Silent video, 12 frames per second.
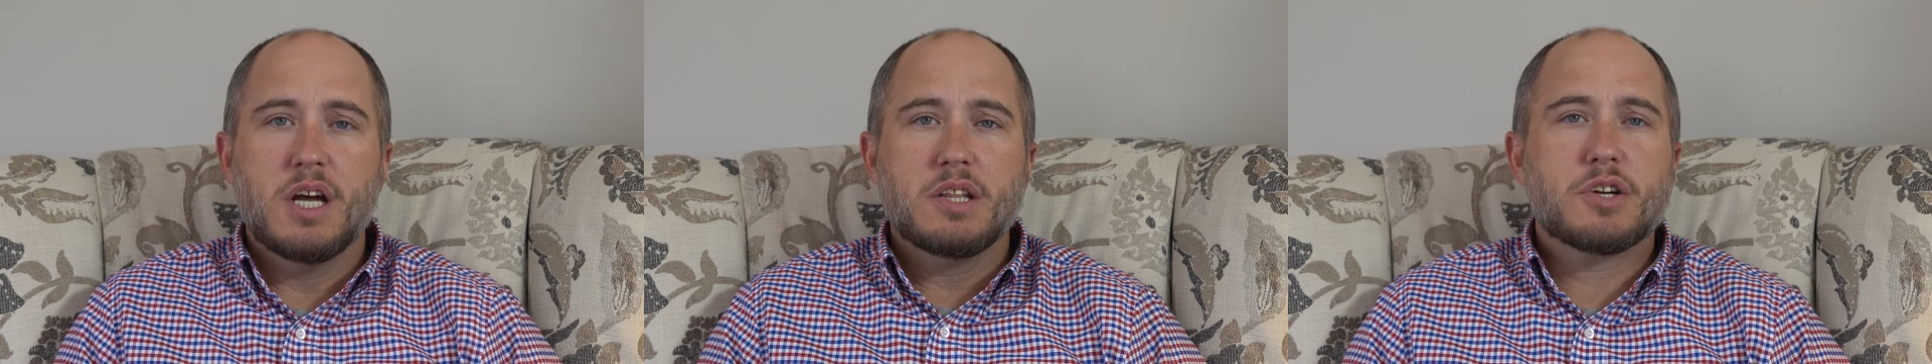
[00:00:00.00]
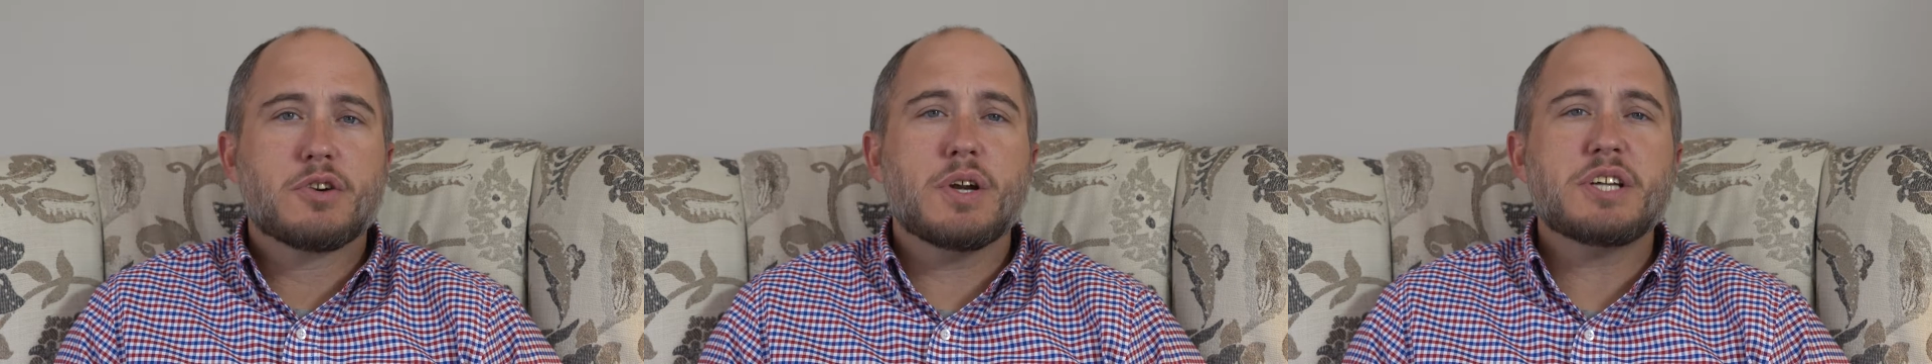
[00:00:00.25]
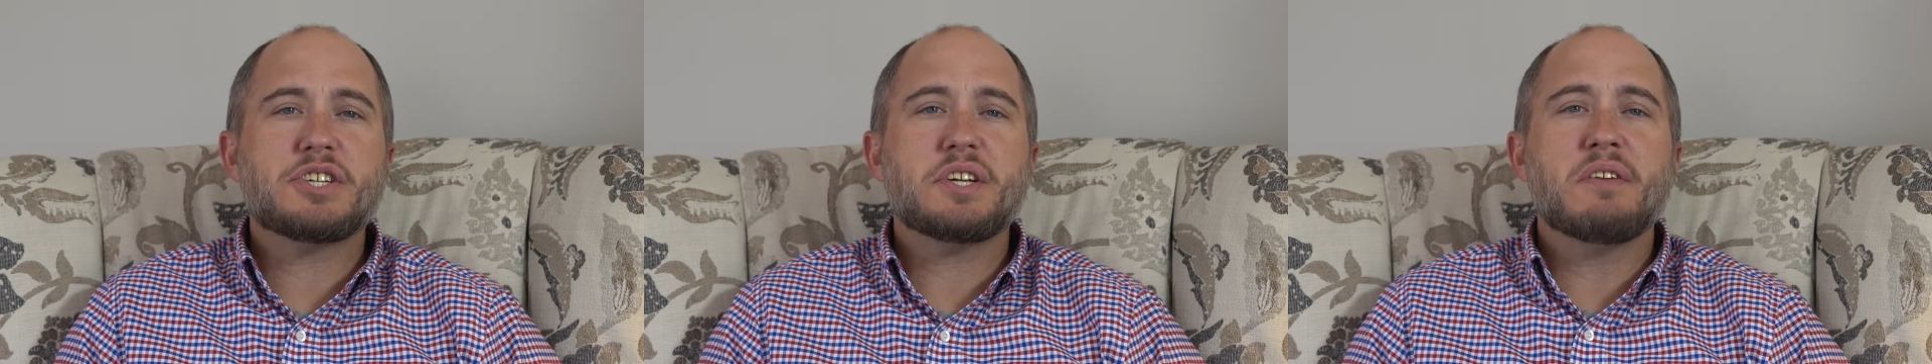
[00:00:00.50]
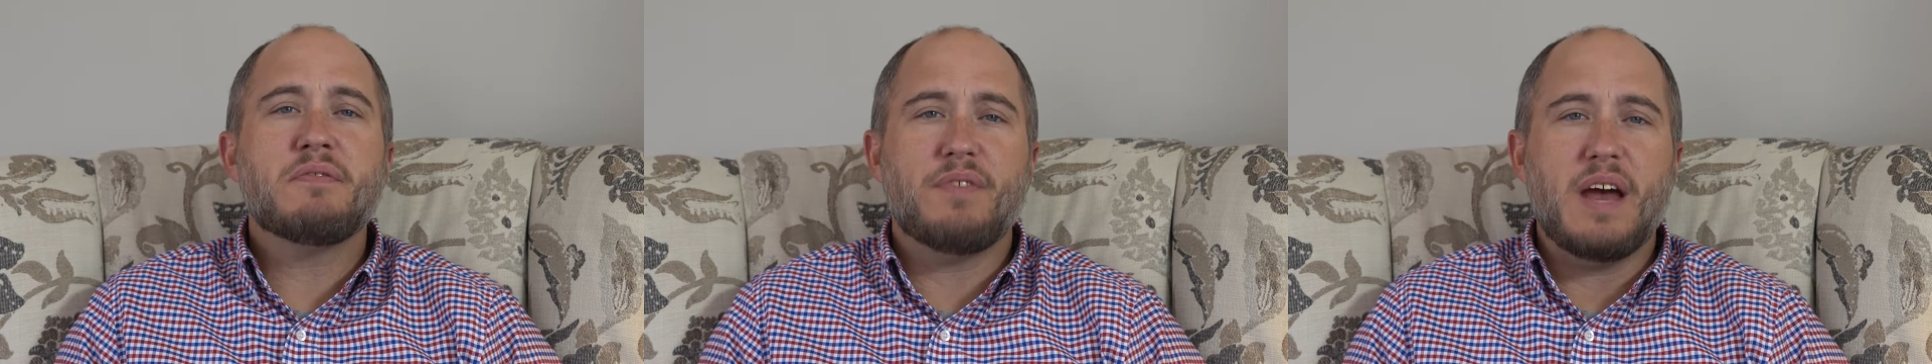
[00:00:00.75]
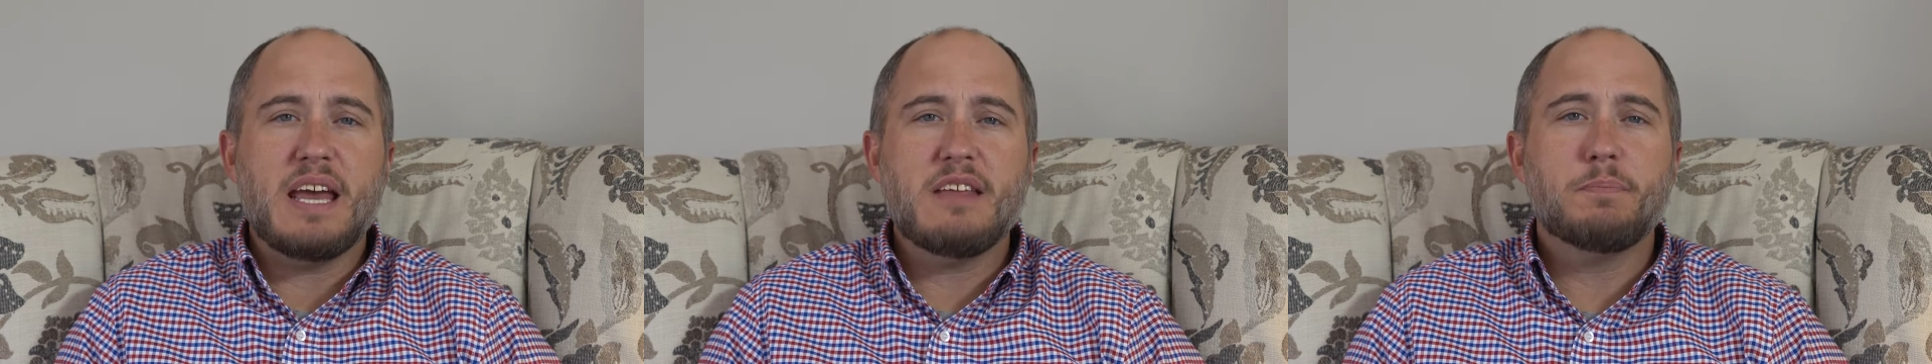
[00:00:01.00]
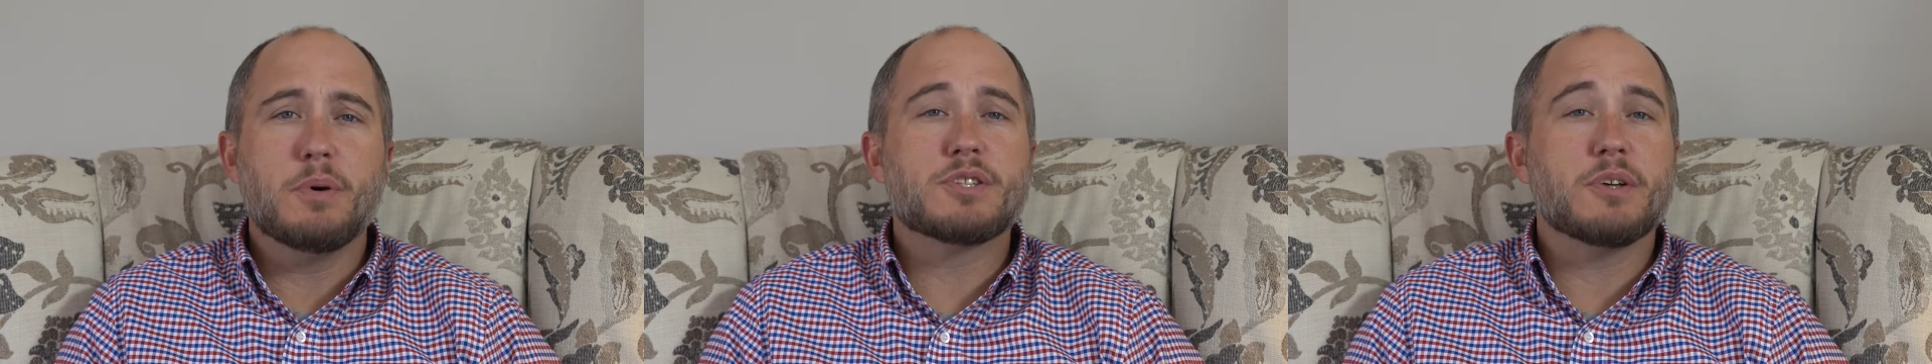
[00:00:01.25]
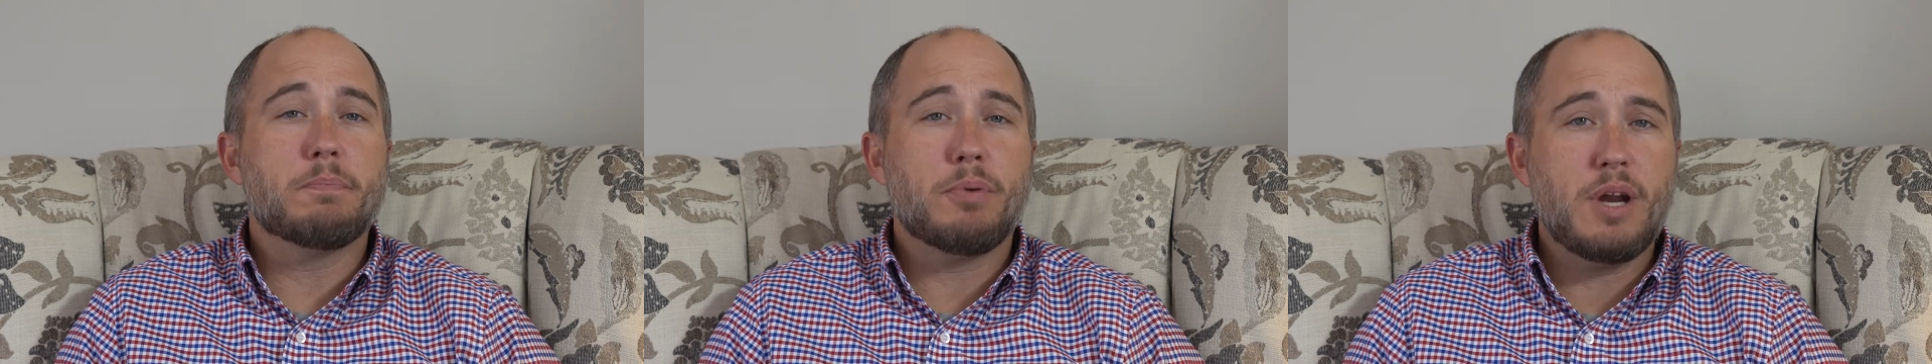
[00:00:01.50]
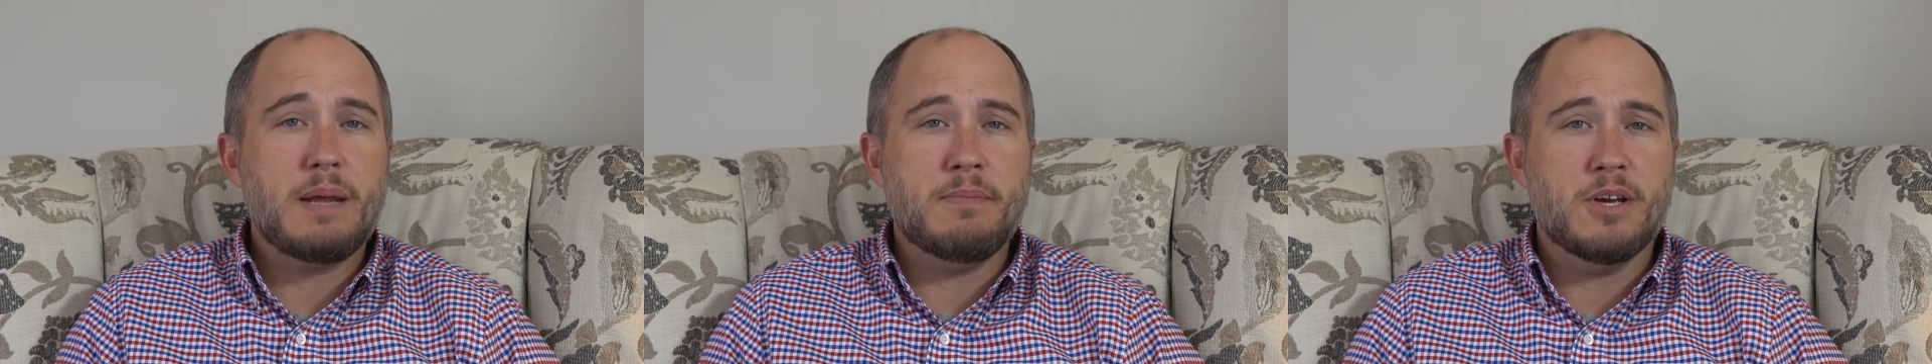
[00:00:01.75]
The Christian faith puts a
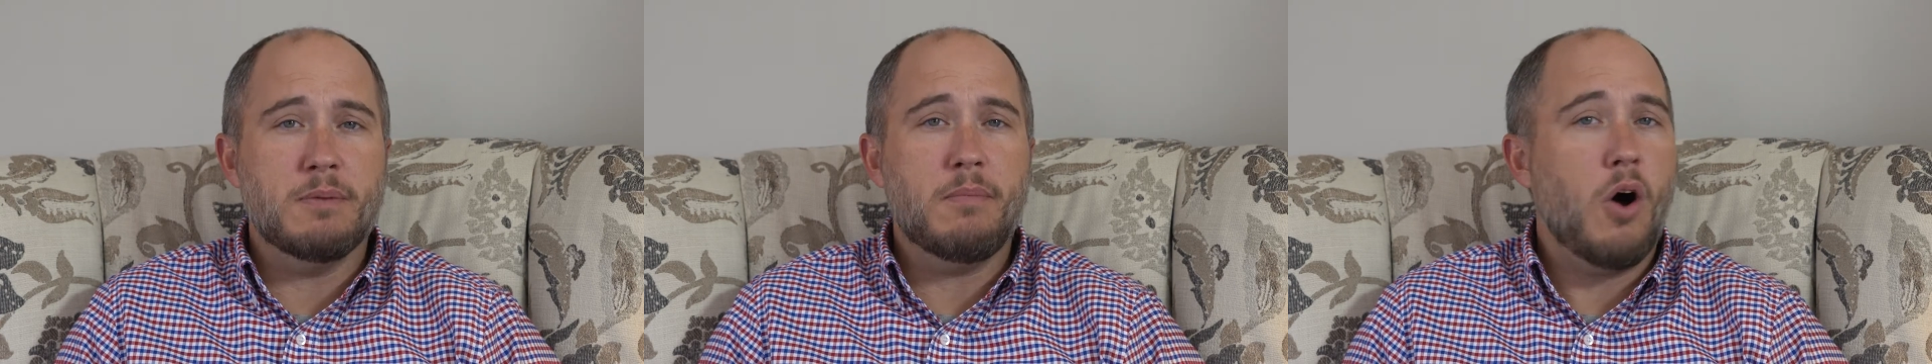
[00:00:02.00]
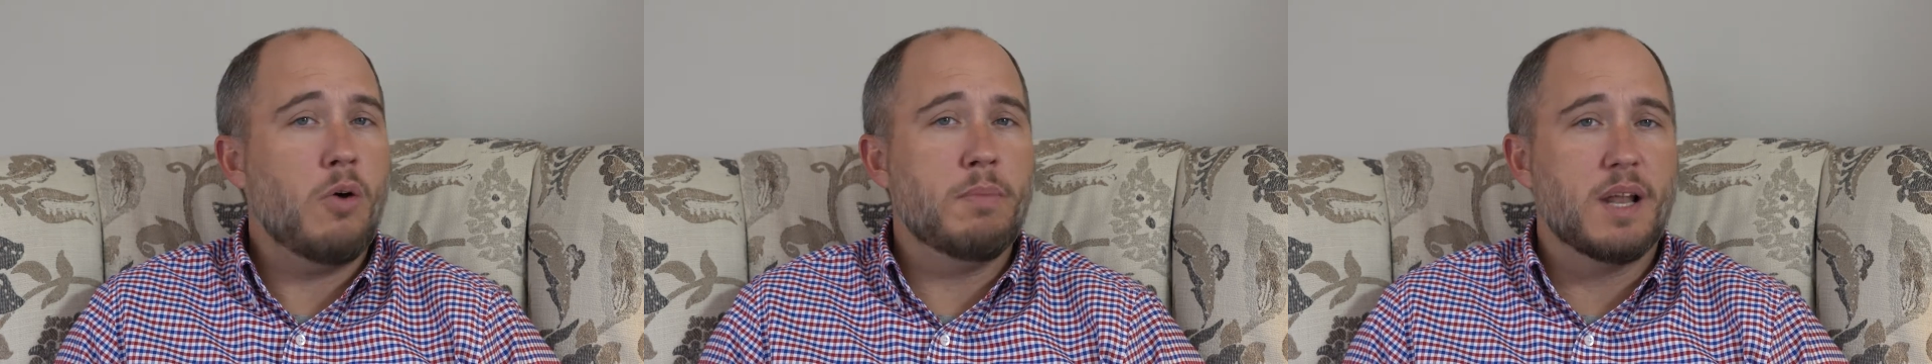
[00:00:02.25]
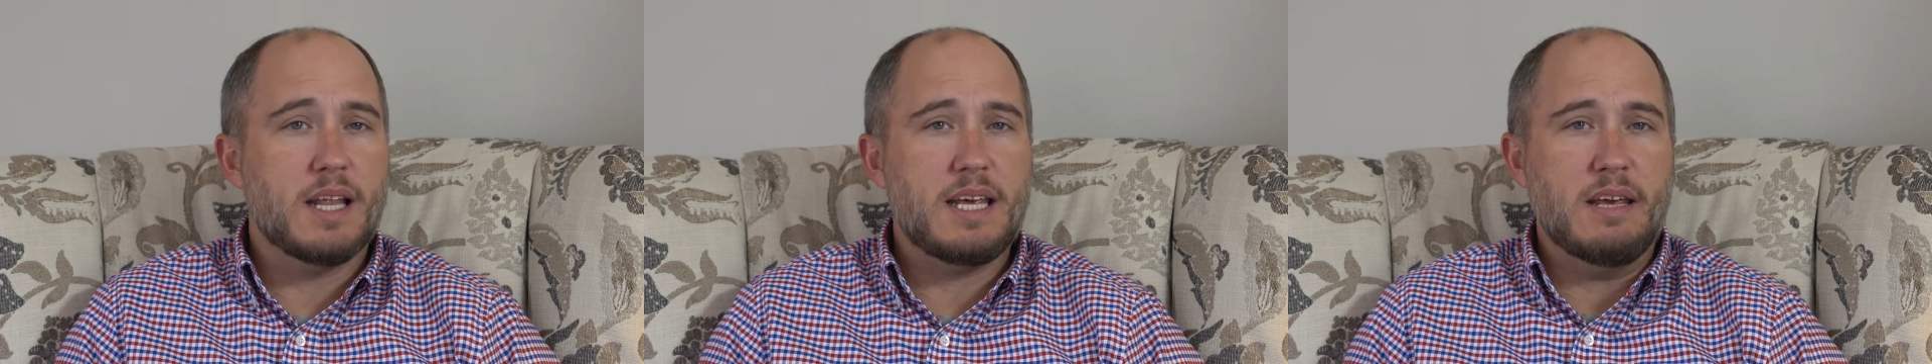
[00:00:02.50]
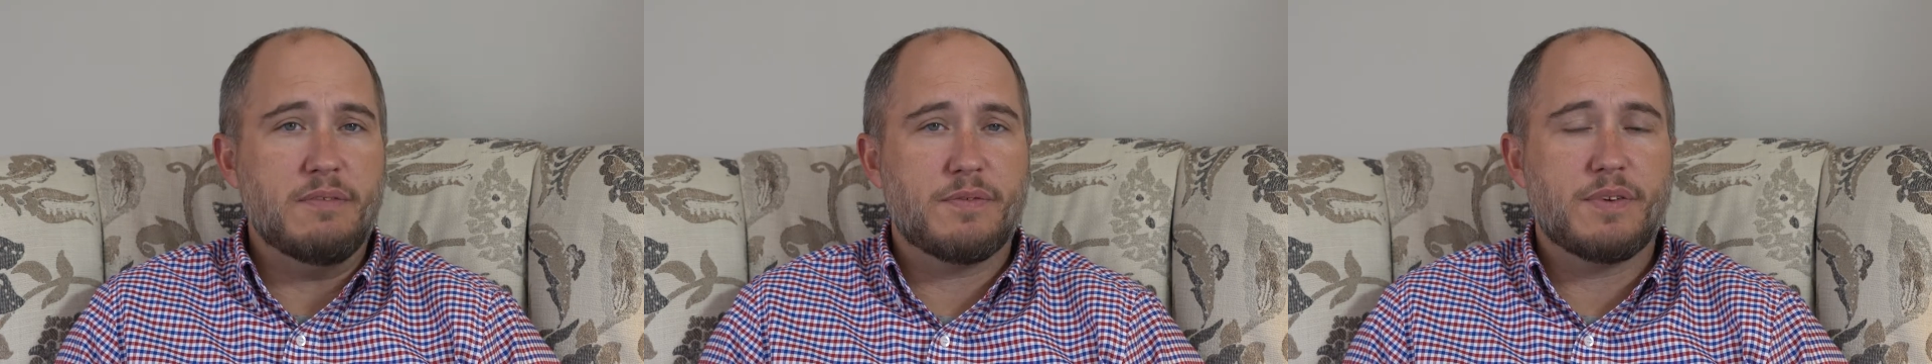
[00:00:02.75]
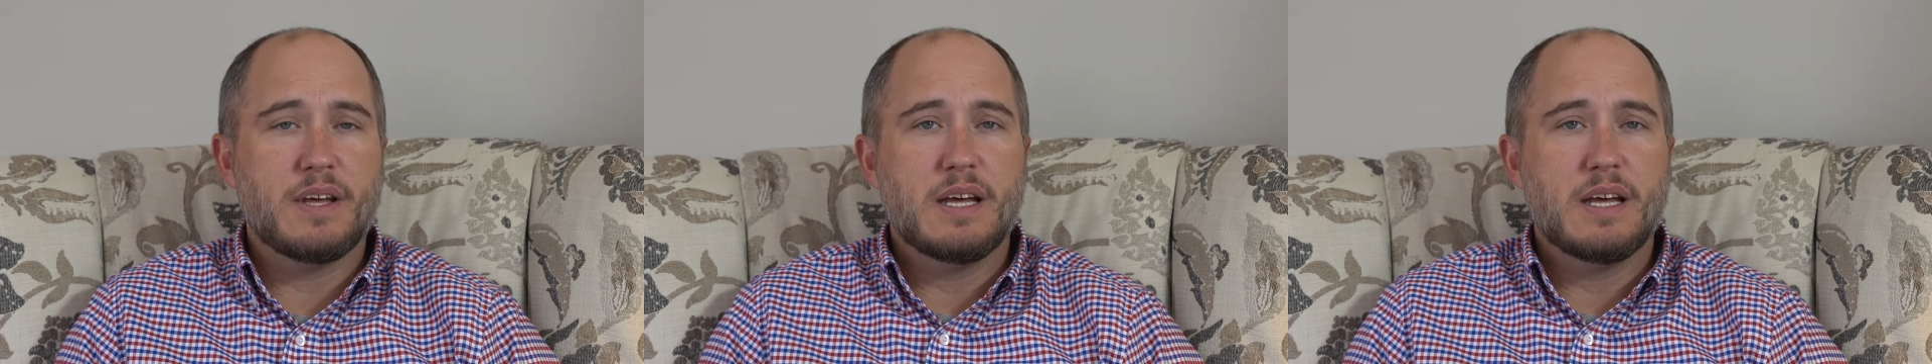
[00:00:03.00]
premium on belief.